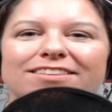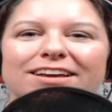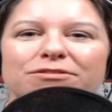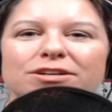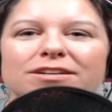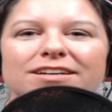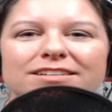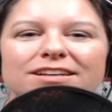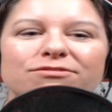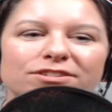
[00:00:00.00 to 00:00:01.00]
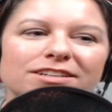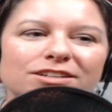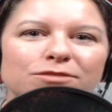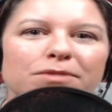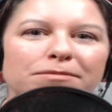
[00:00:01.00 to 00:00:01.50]
They would. Except for then
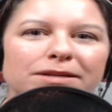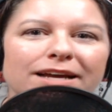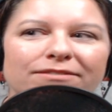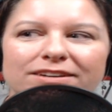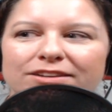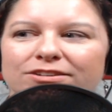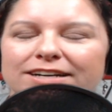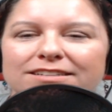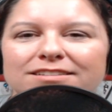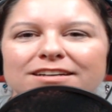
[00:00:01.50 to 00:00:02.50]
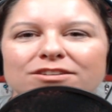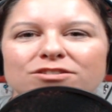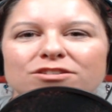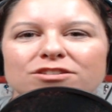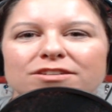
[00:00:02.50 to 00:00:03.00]
you'd probably have another ACL
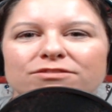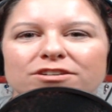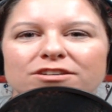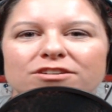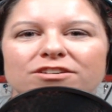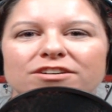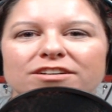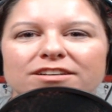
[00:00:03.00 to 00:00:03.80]
surgery for your dog.